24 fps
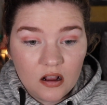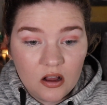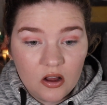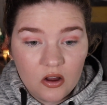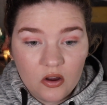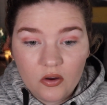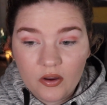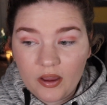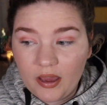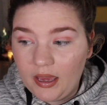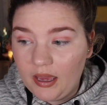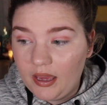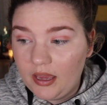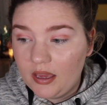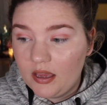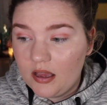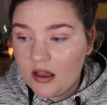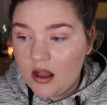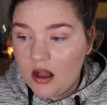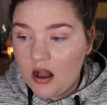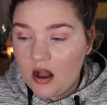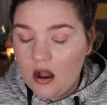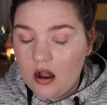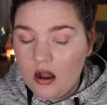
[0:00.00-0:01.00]
Okay,
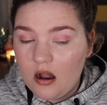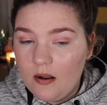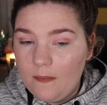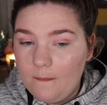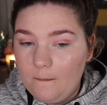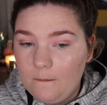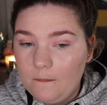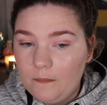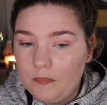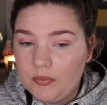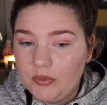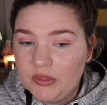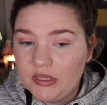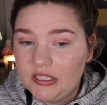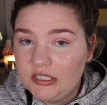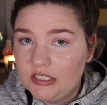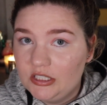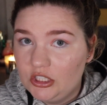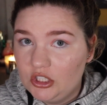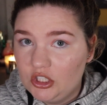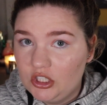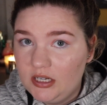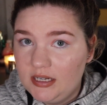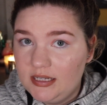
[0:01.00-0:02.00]

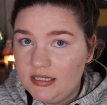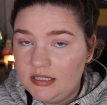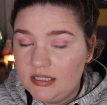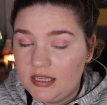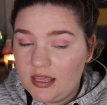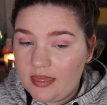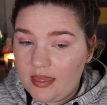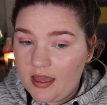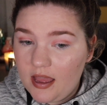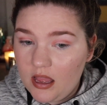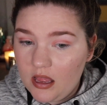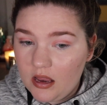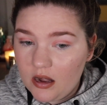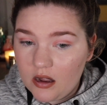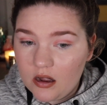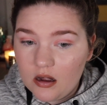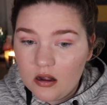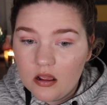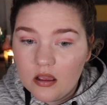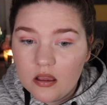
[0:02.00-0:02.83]
did you guys see that?